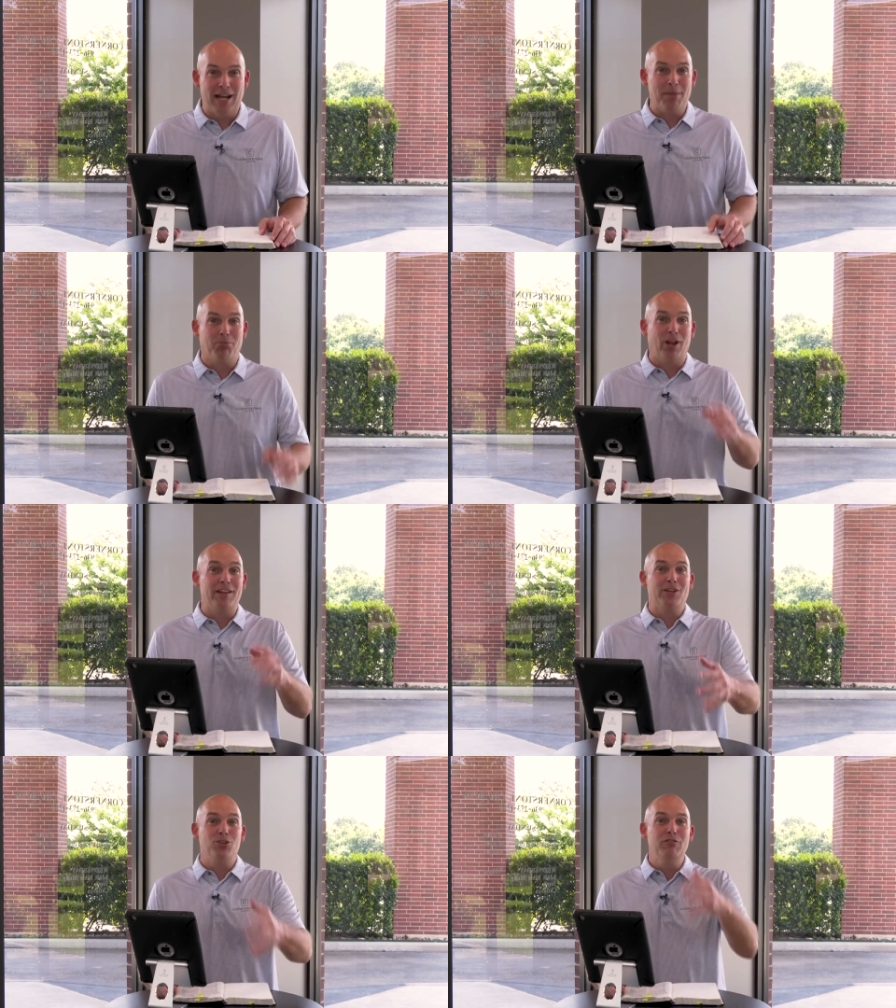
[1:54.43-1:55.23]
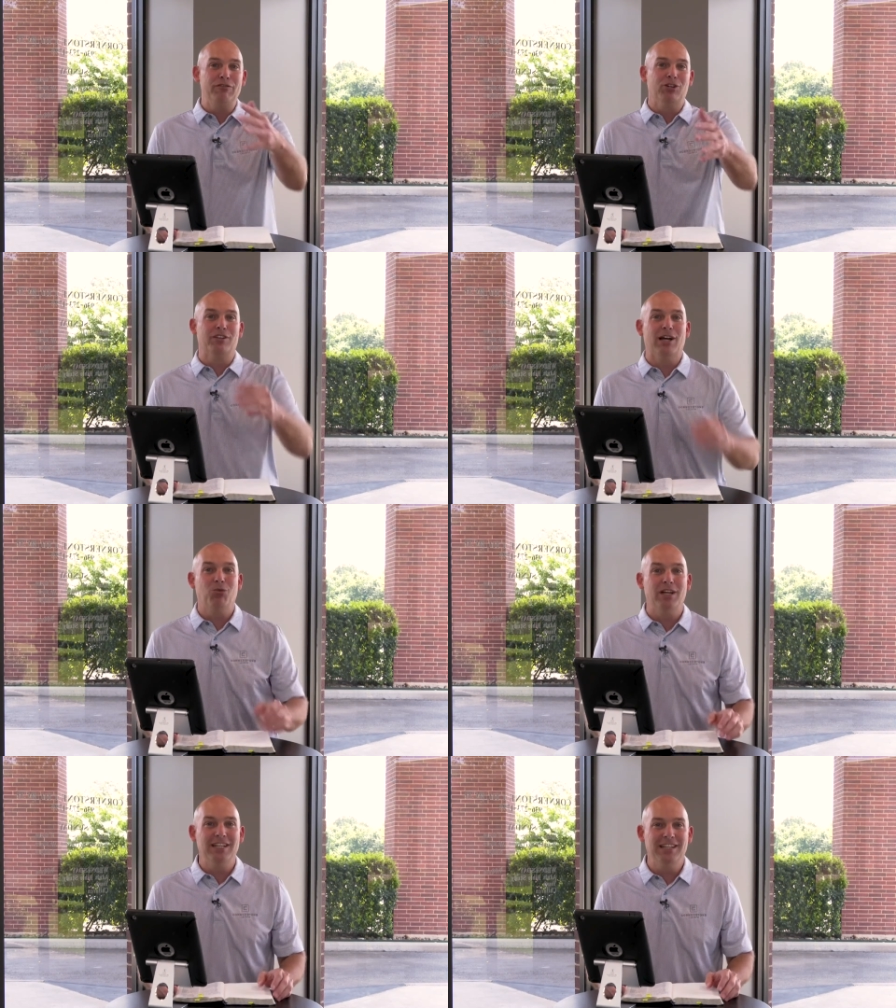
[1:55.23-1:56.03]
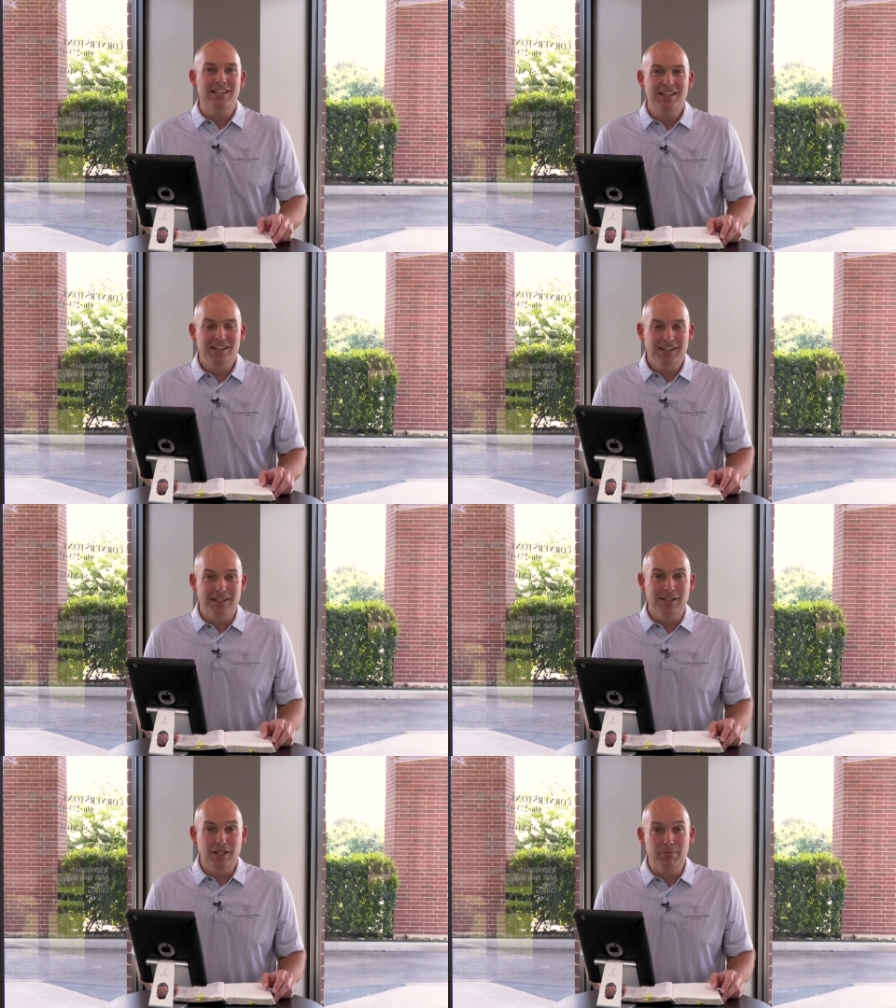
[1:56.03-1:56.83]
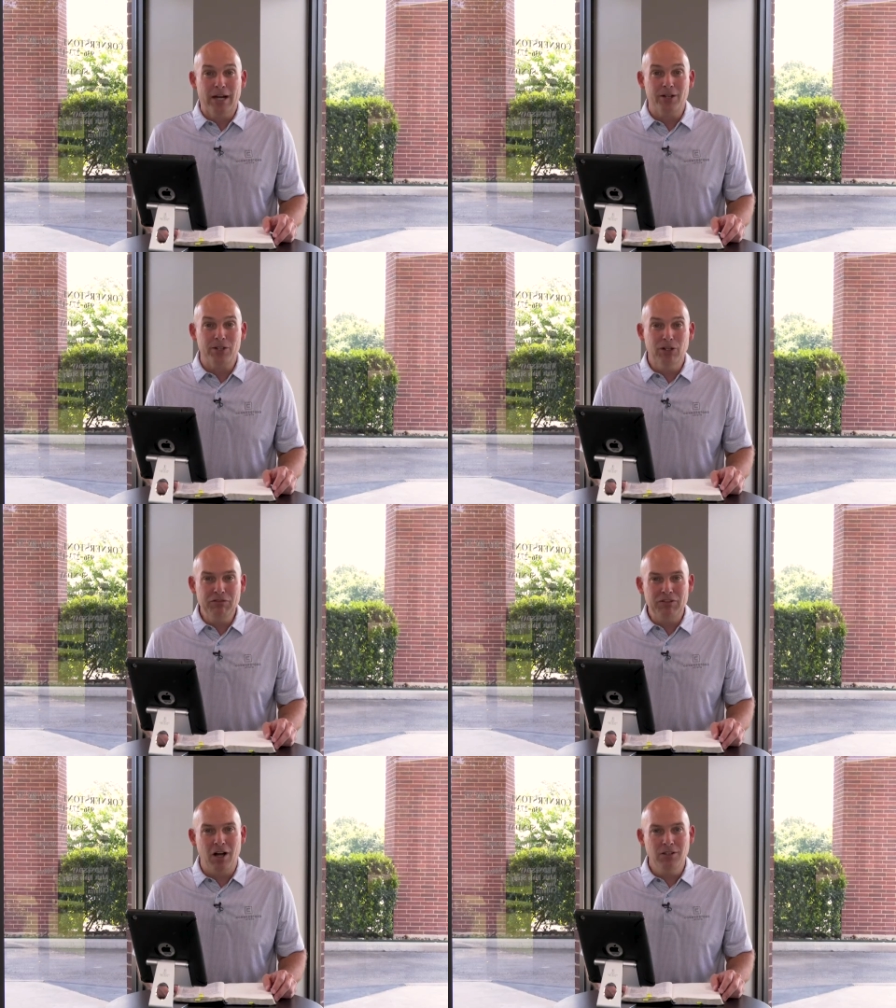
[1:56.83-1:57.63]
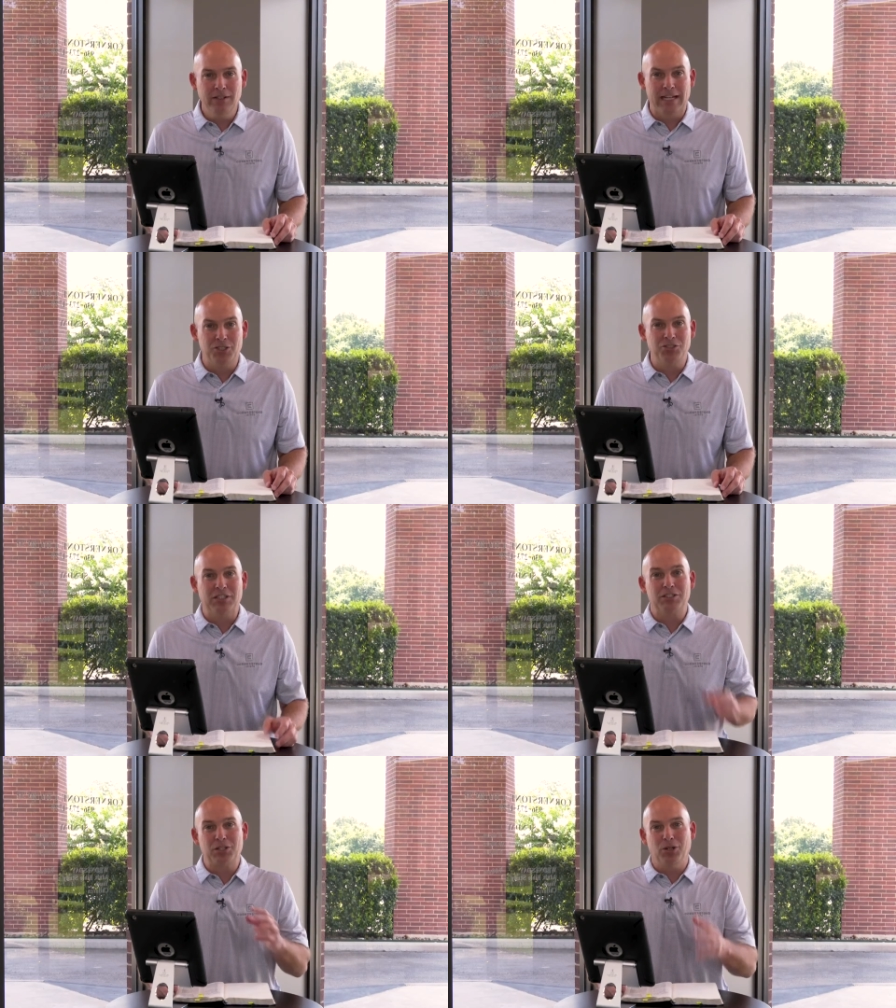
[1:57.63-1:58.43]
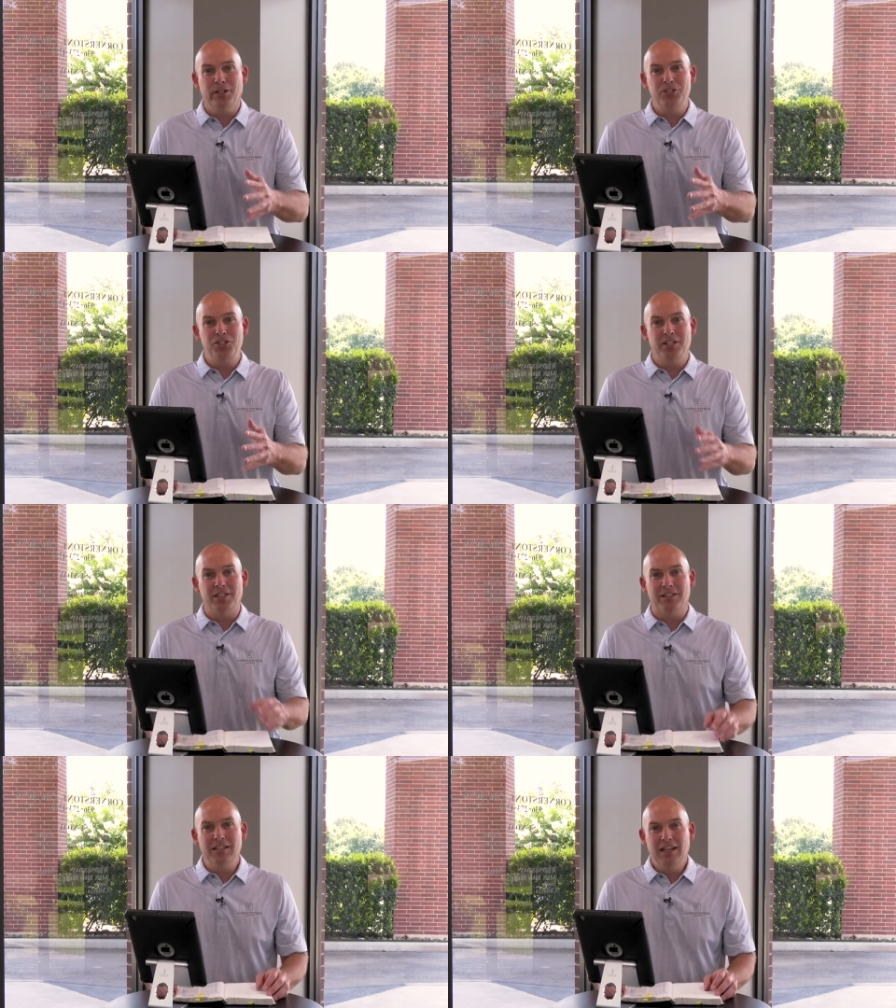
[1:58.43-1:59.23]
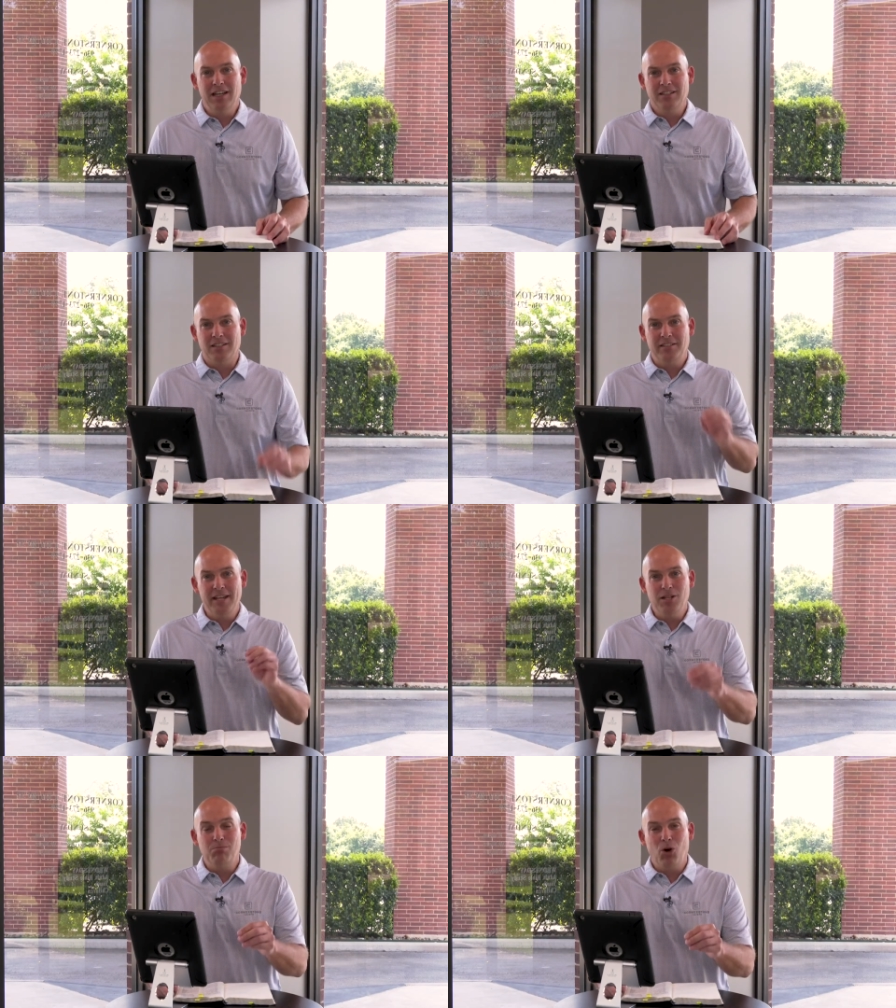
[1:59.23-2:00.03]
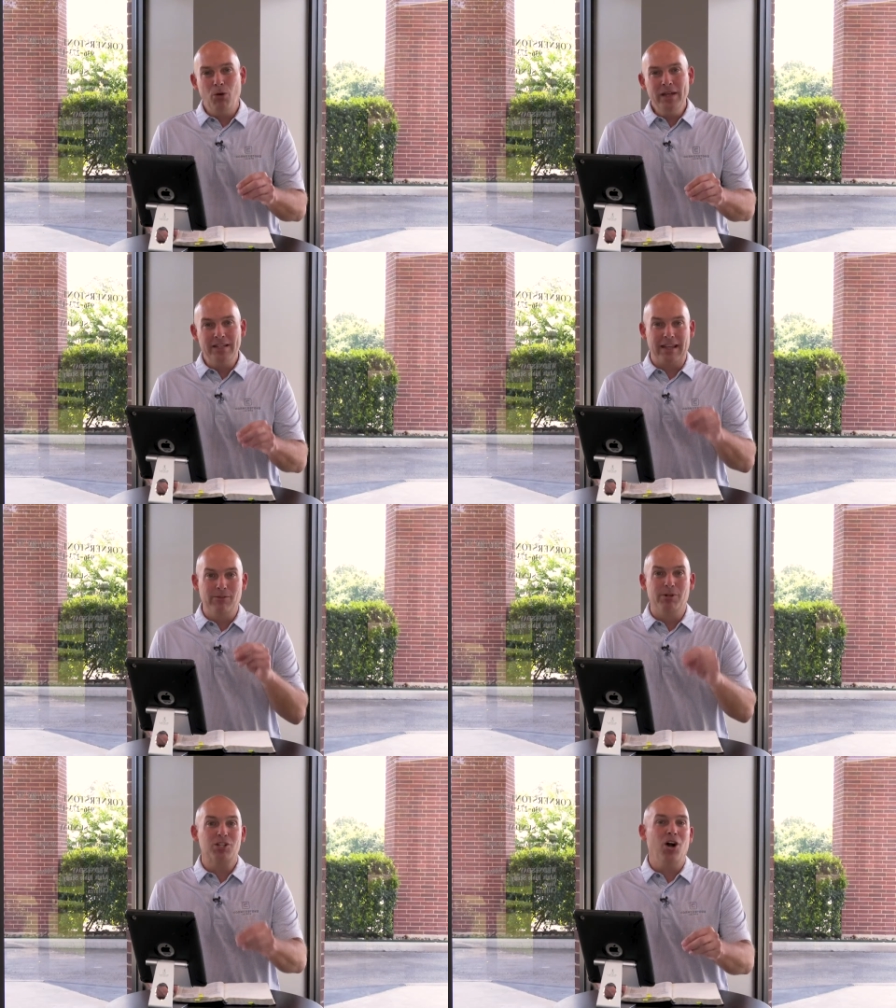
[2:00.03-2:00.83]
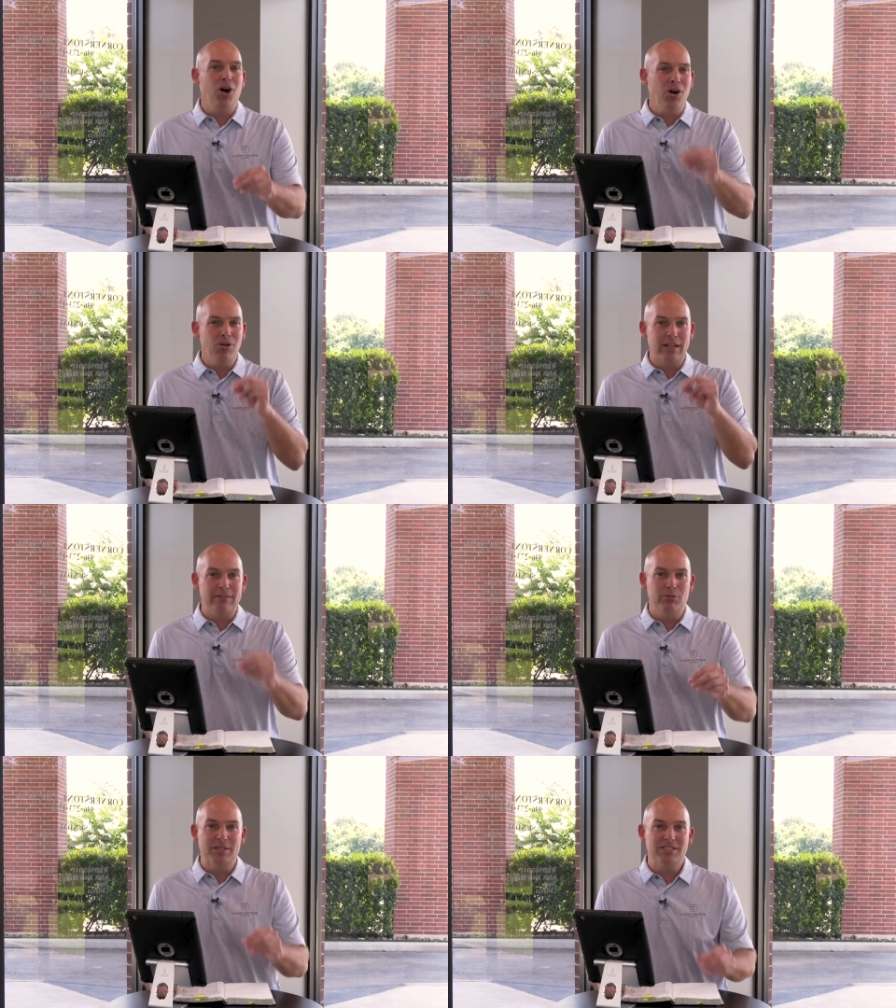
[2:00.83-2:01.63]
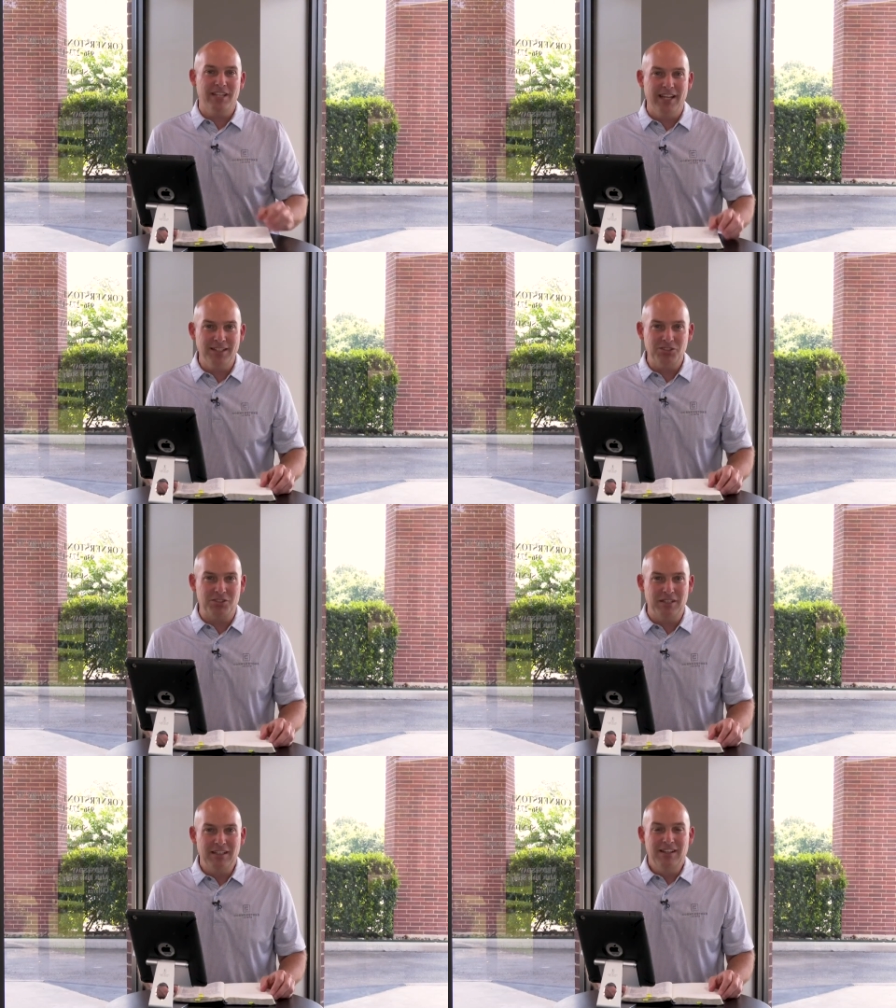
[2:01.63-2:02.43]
I pray that you feel that way uh, about your father. And I just encourage you to, to take a moment, give him a call, give him a text,